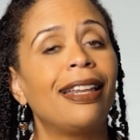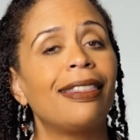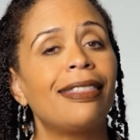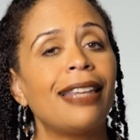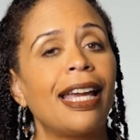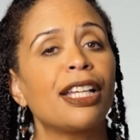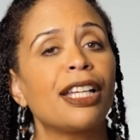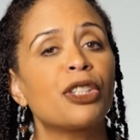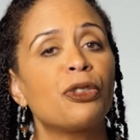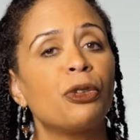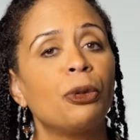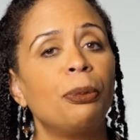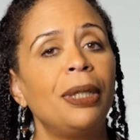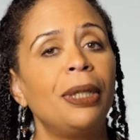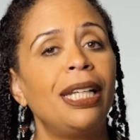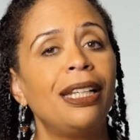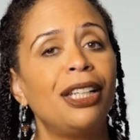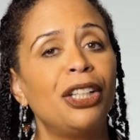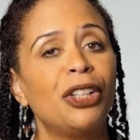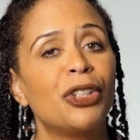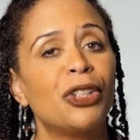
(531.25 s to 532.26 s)
Thanks for
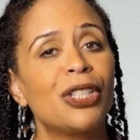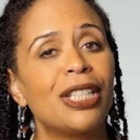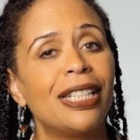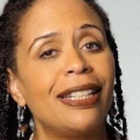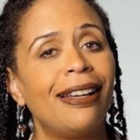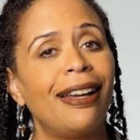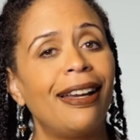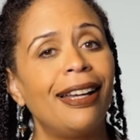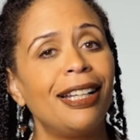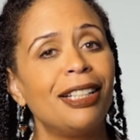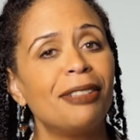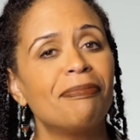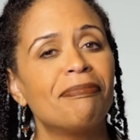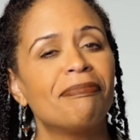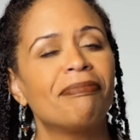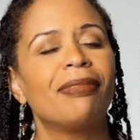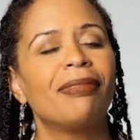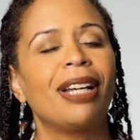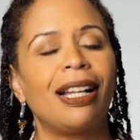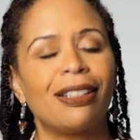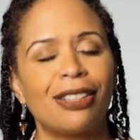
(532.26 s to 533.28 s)
being here today.
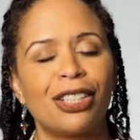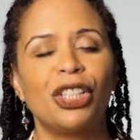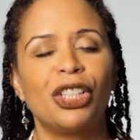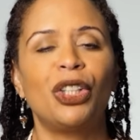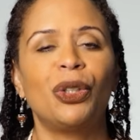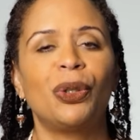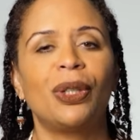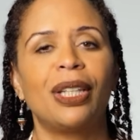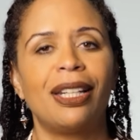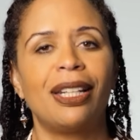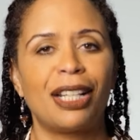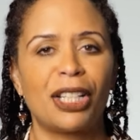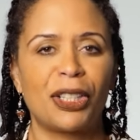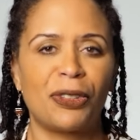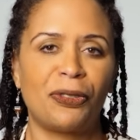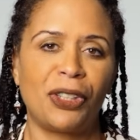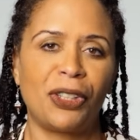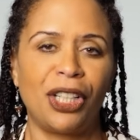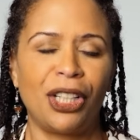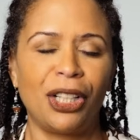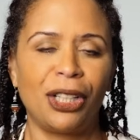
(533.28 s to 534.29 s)
I'll see you in the next
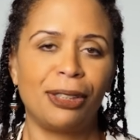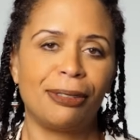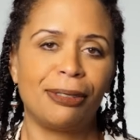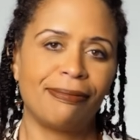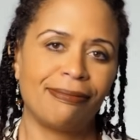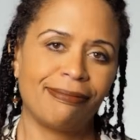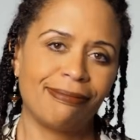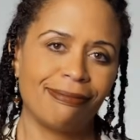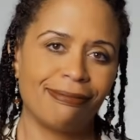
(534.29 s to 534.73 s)
video.